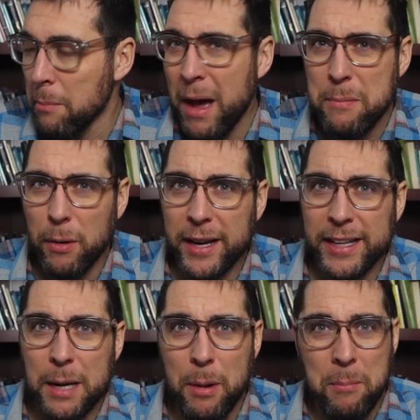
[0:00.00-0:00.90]
I might break
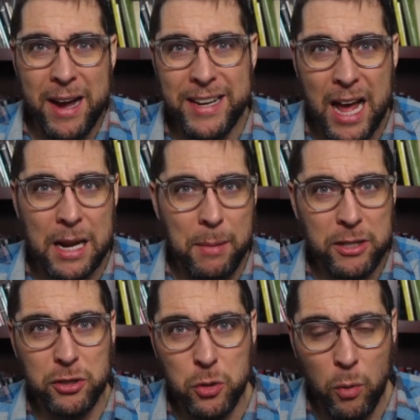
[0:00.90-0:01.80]
it up, I might not, I
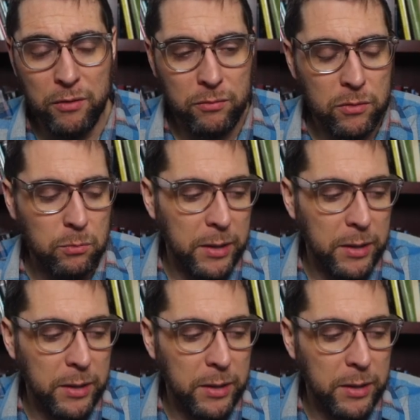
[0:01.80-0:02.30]
might just do one